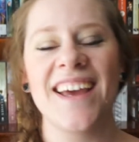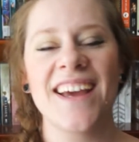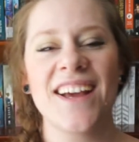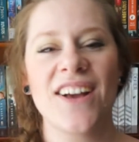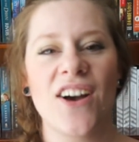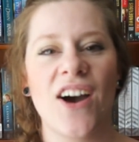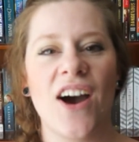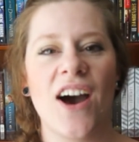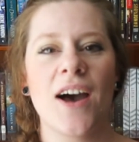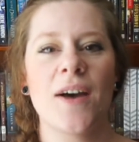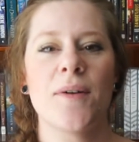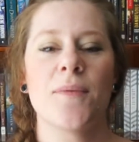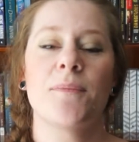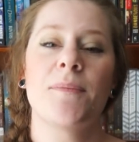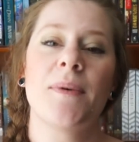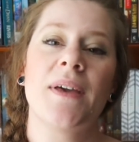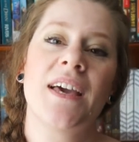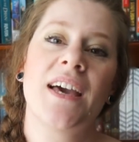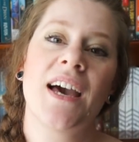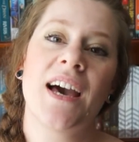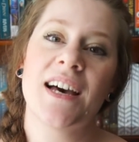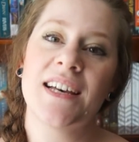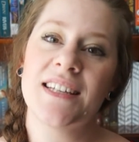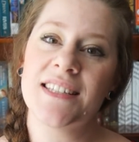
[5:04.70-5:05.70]
I got,
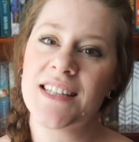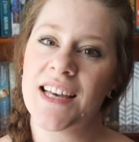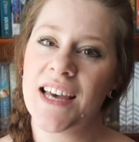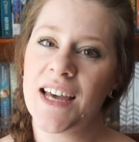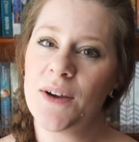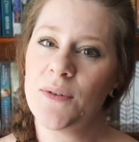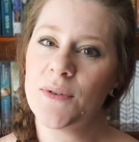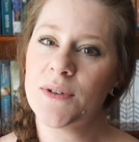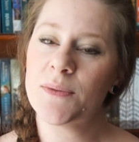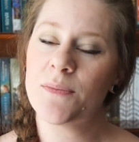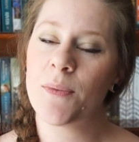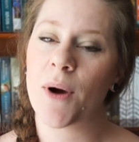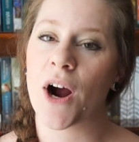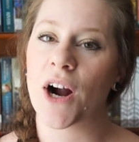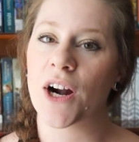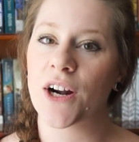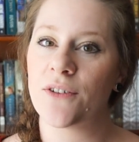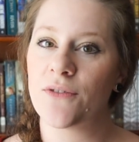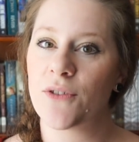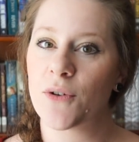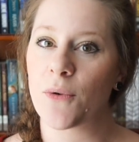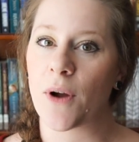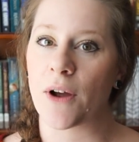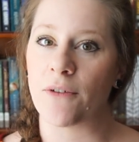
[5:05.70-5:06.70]
because I was part
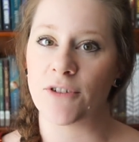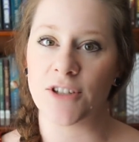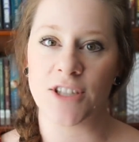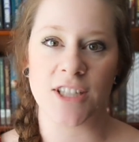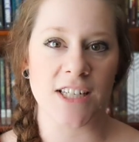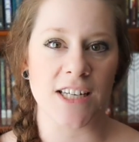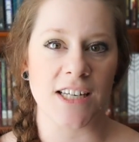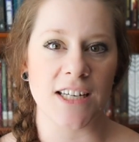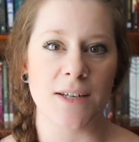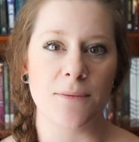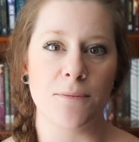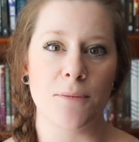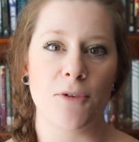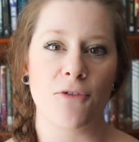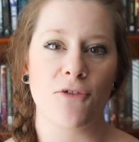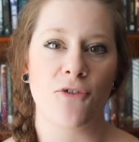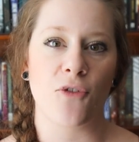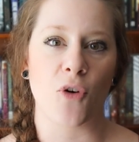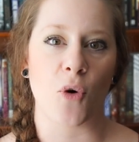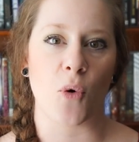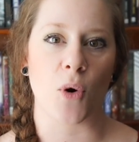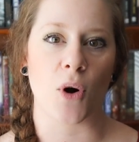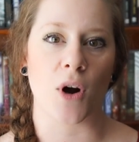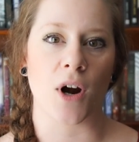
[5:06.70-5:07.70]
of the Rebel team
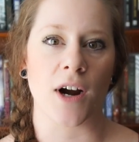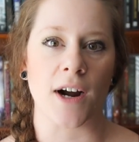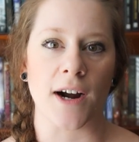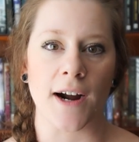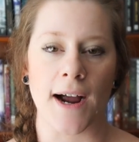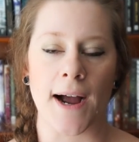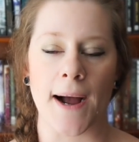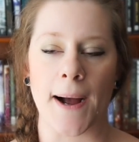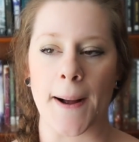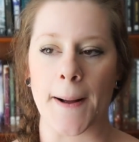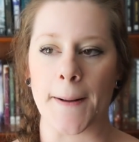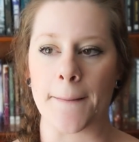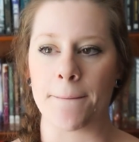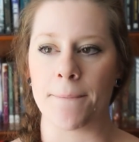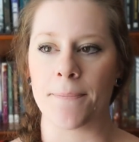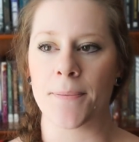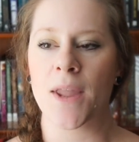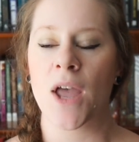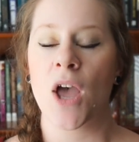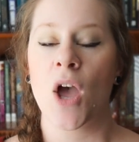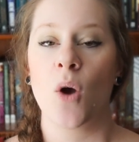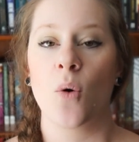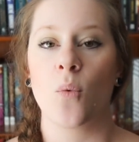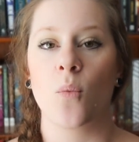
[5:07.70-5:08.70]
for
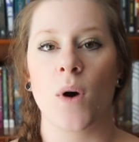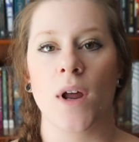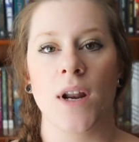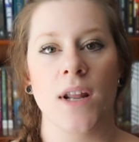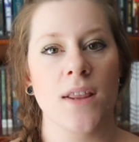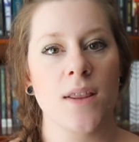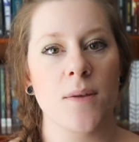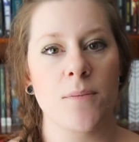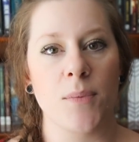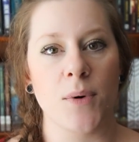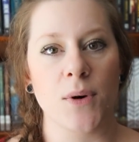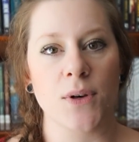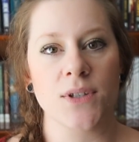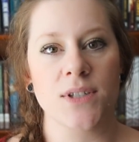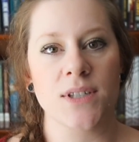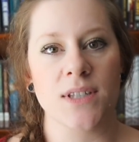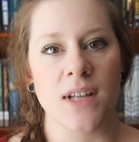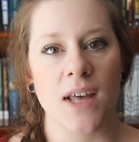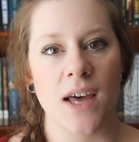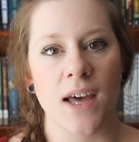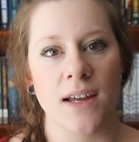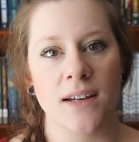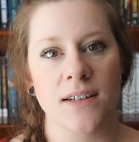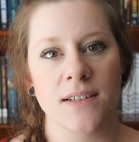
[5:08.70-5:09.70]
one of the books
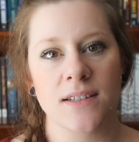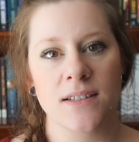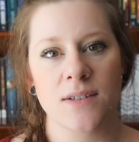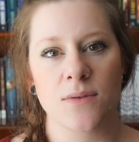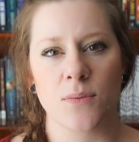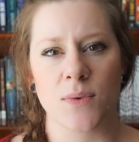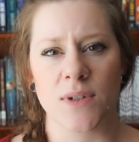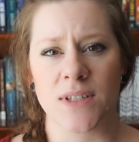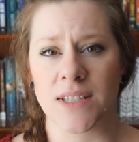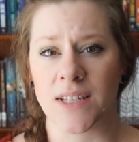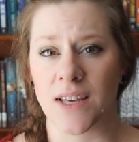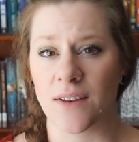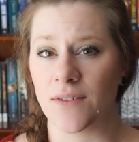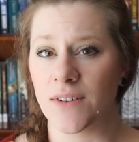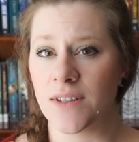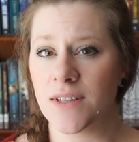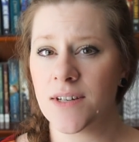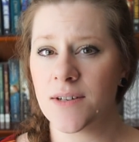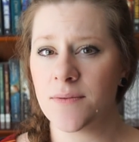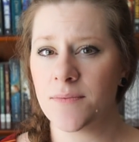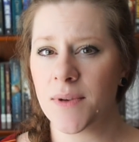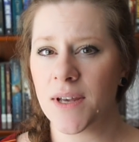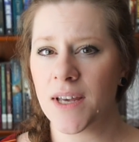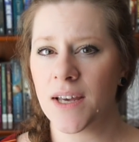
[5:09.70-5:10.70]
that was given
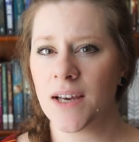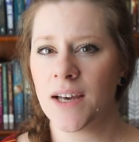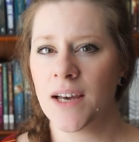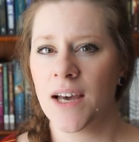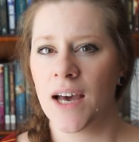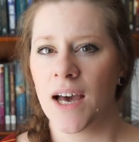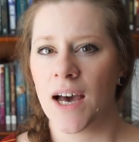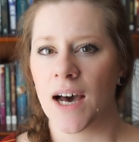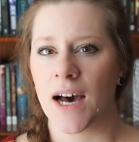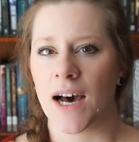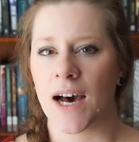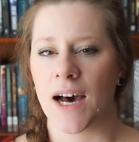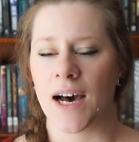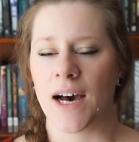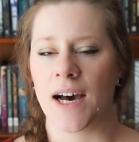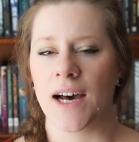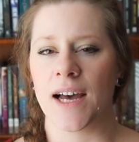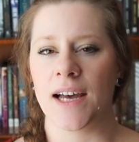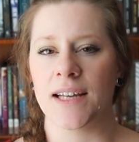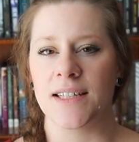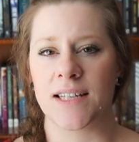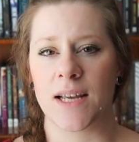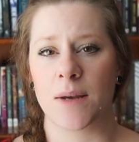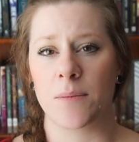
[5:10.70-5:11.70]
to me
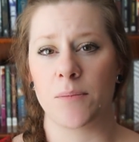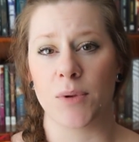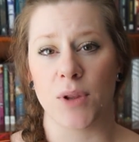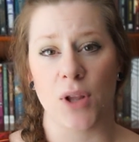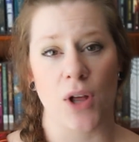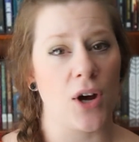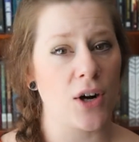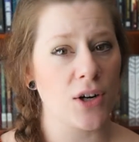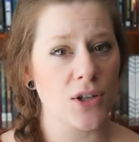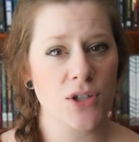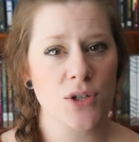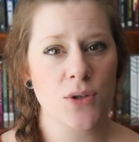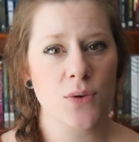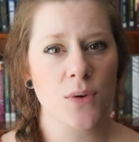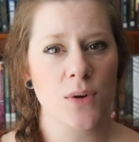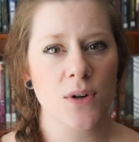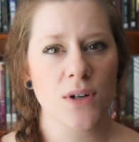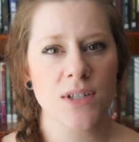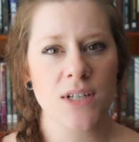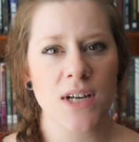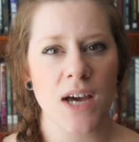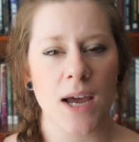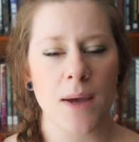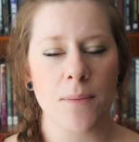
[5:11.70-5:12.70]
as a blog
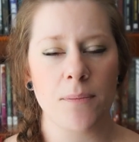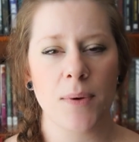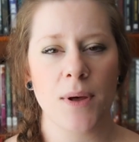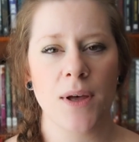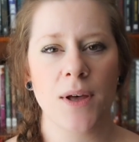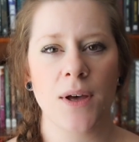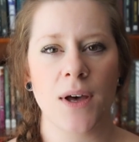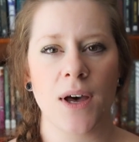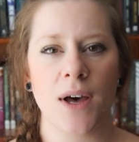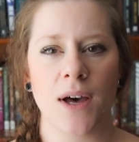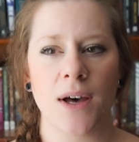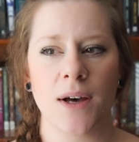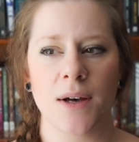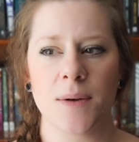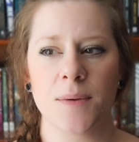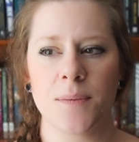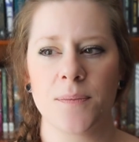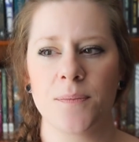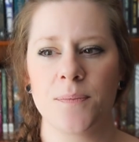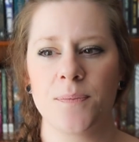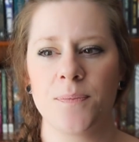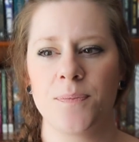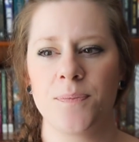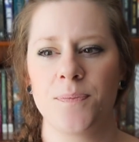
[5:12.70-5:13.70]
tour type
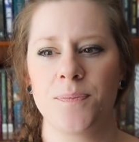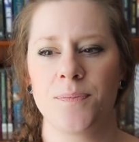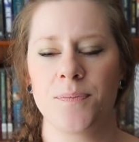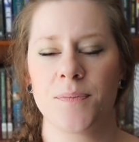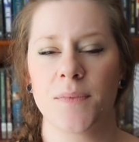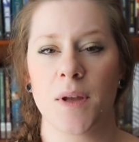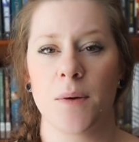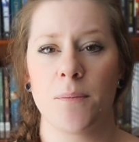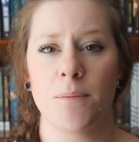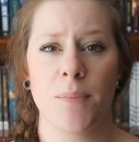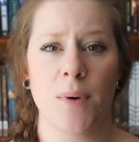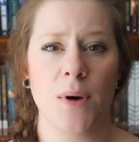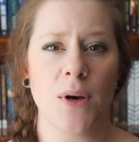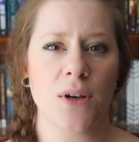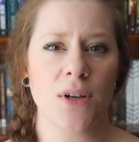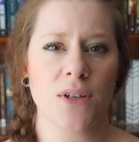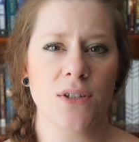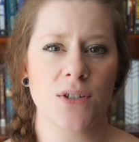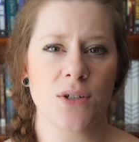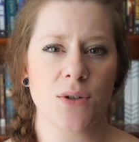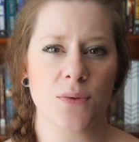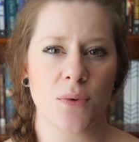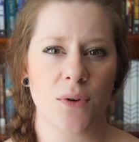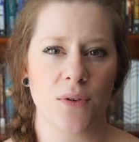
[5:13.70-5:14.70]

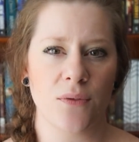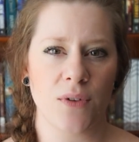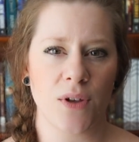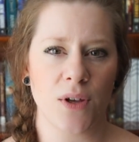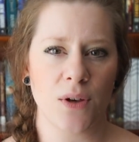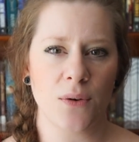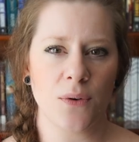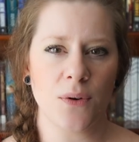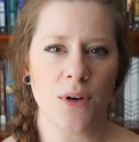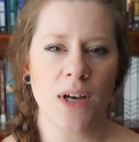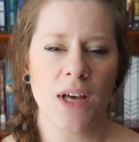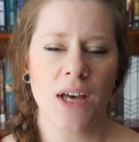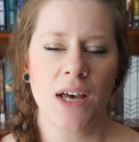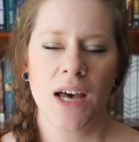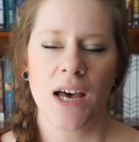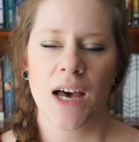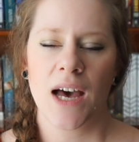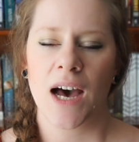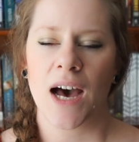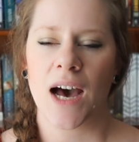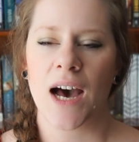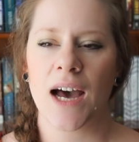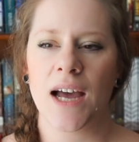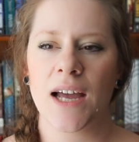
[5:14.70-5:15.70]
book to review,
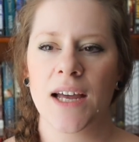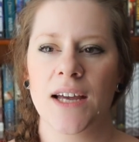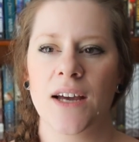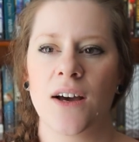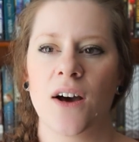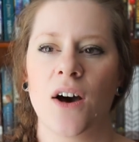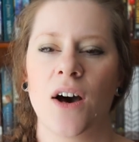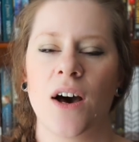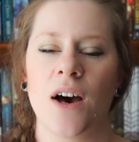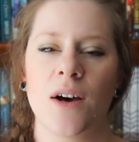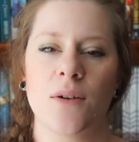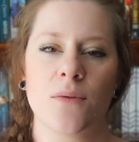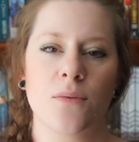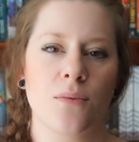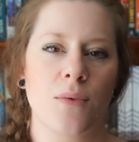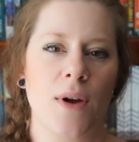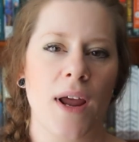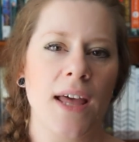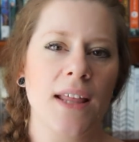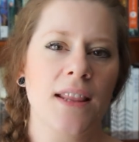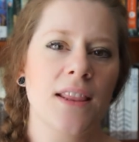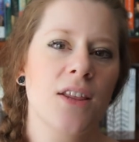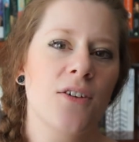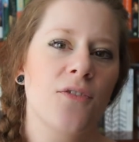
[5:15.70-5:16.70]
I
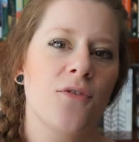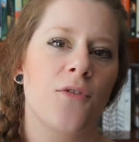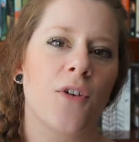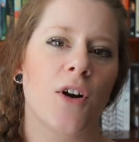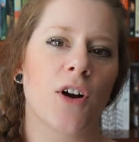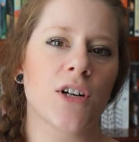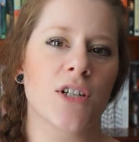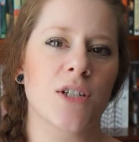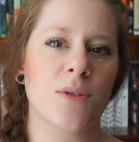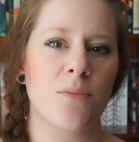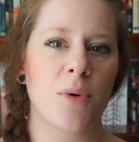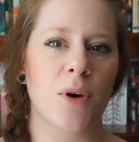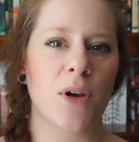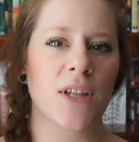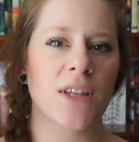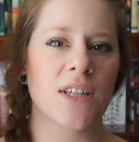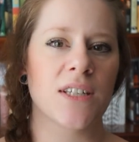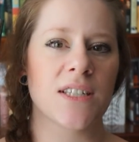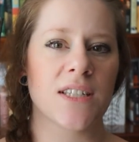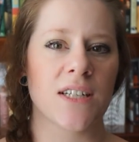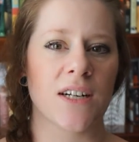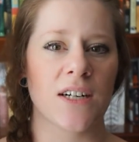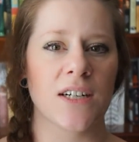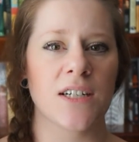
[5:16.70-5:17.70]
read the first book in
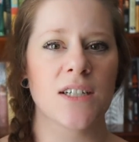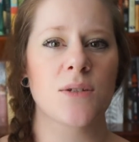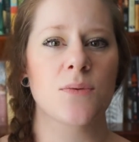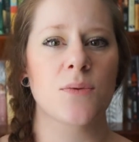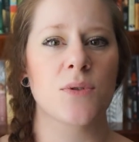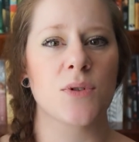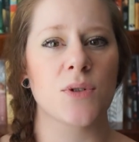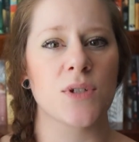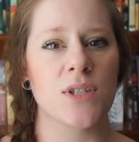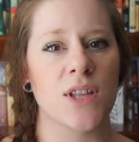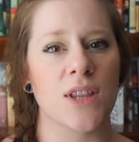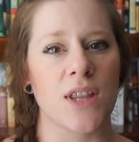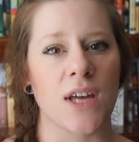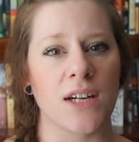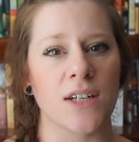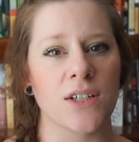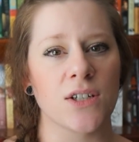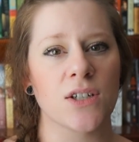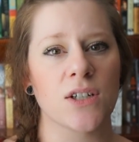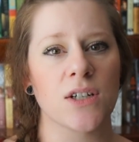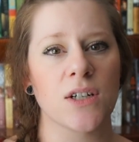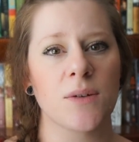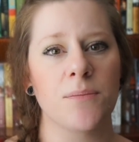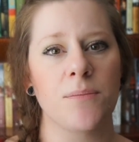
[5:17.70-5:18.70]
the series, which was
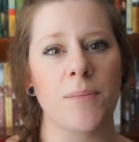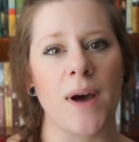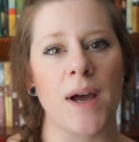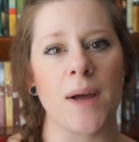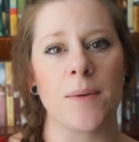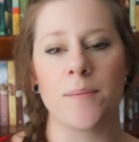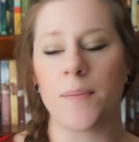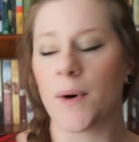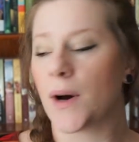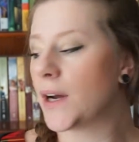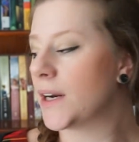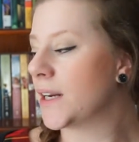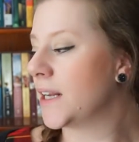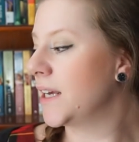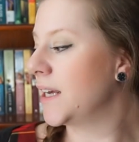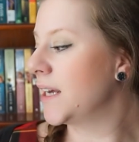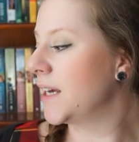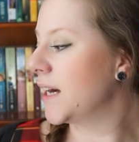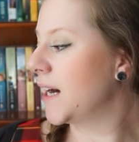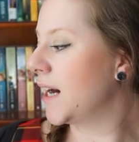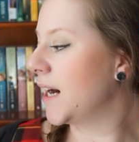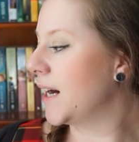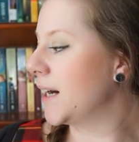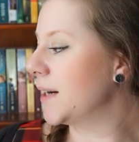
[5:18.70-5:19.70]
Thunder by
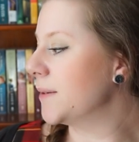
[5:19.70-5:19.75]
Bonnie